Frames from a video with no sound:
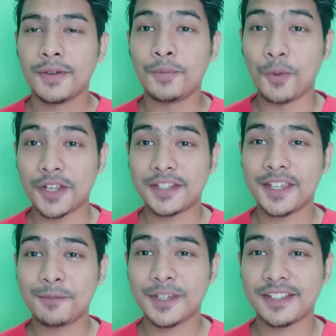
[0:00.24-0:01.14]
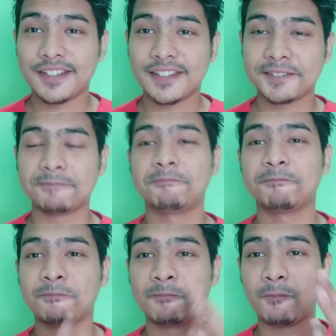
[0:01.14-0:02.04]
Good morning, Simians.
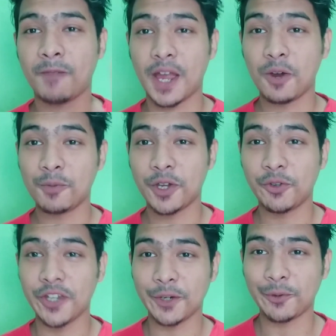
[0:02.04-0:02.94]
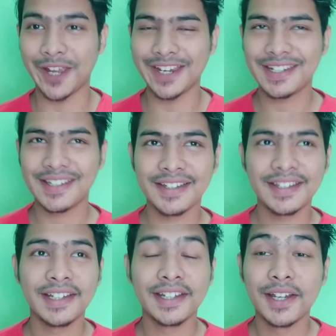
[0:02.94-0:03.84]
I hope you're doing great.
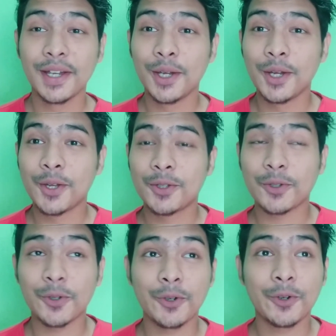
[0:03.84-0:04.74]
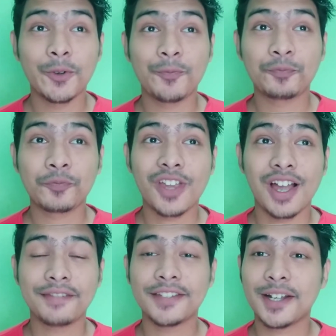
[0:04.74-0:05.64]
So,
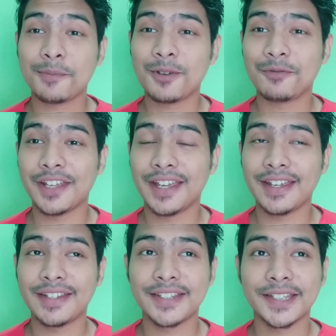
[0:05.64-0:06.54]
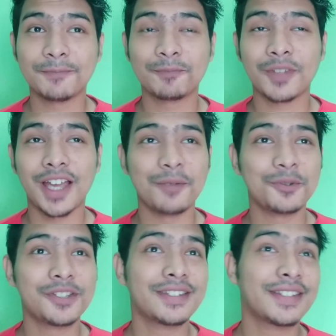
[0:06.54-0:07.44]
after a couple of days, I'm
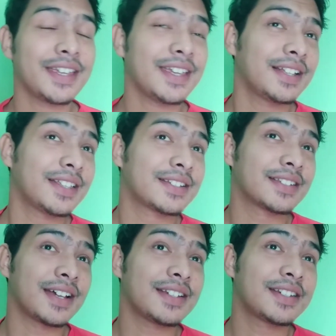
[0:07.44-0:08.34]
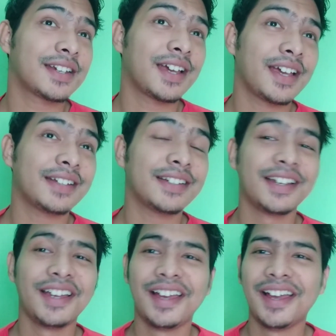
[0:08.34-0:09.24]
seeing the sunshine,
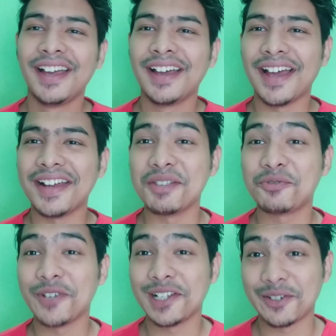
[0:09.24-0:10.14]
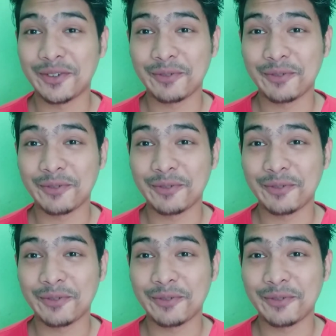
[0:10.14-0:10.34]
and it's really